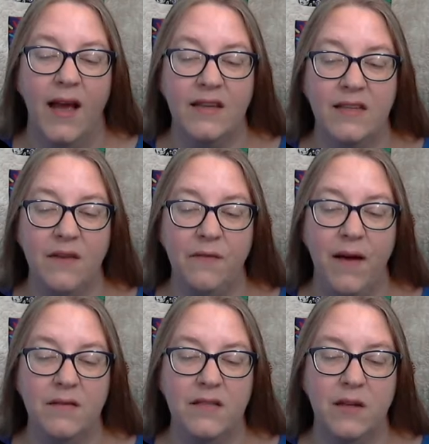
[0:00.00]
As I
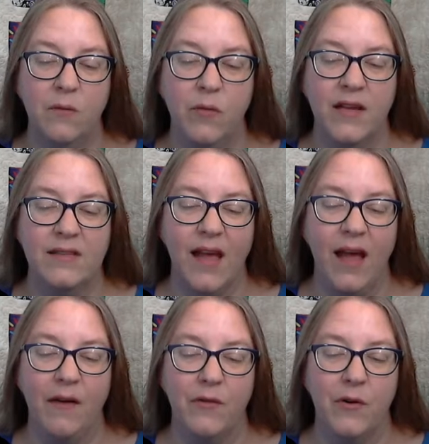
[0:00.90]
found some weeks
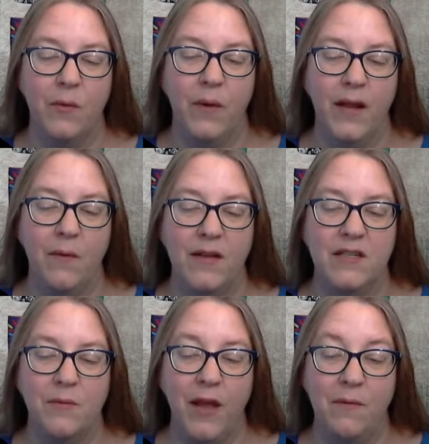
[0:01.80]
after, when I went
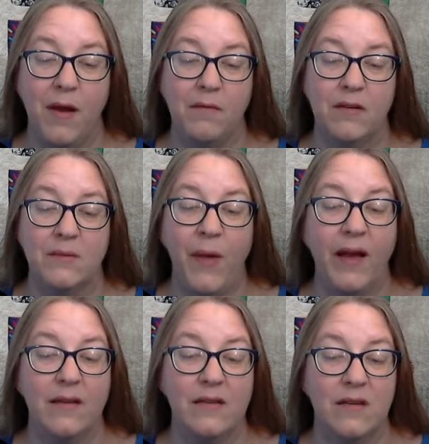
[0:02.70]
to pay my
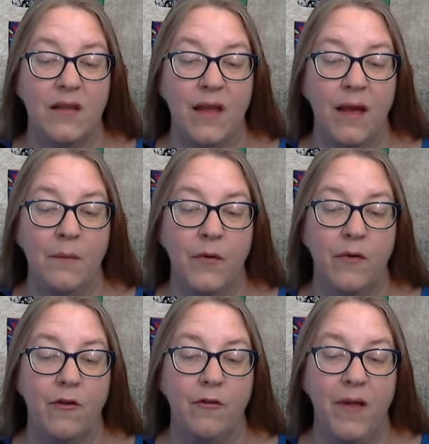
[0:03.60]
respects to the
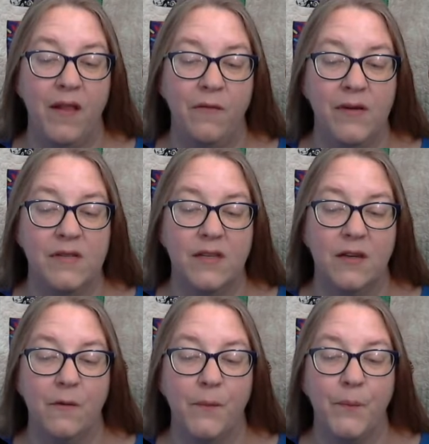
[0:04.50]
Emperor of
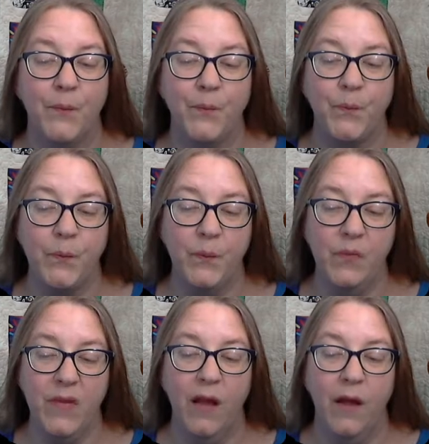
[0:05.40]
Belefescu,
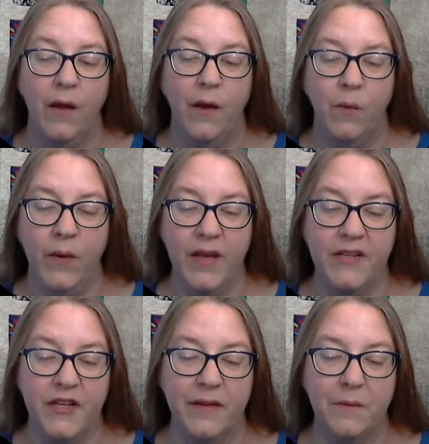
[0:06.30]

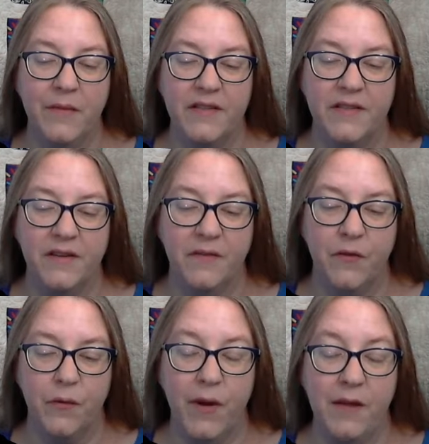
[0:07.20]
which, in the midst
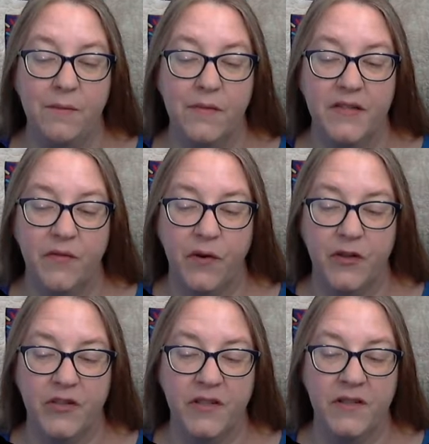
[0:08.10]
of great
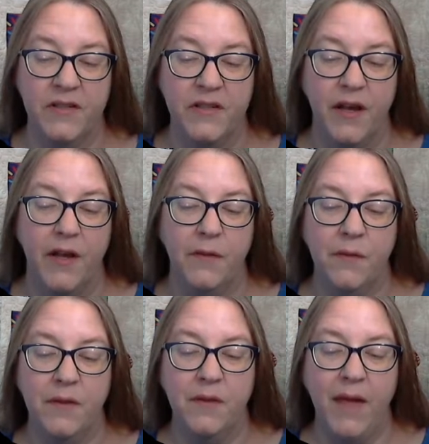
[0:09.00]
misfortunes,
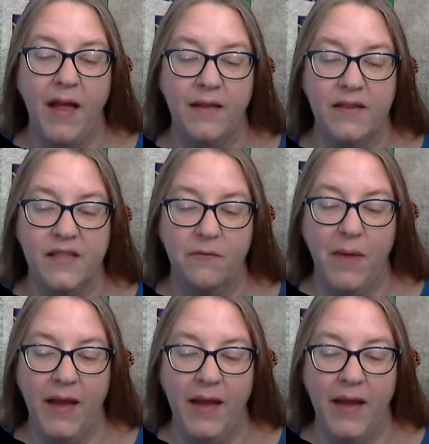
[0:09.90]
through the malice of my